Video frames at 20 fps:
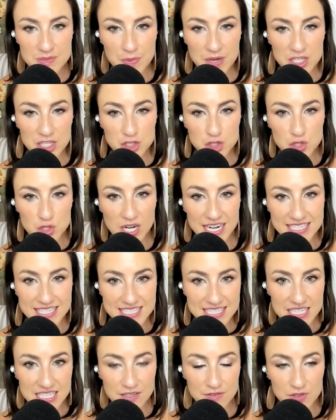but I tried
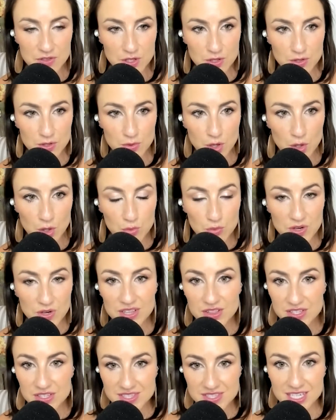to give you
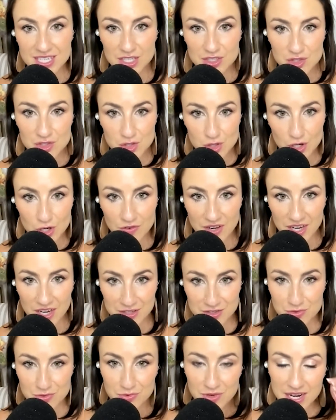realistic
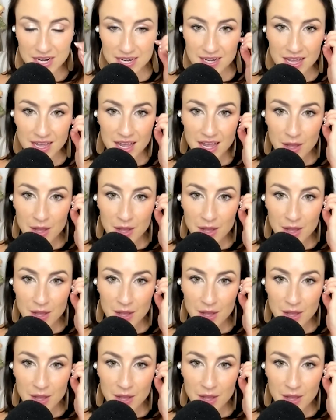servings, right?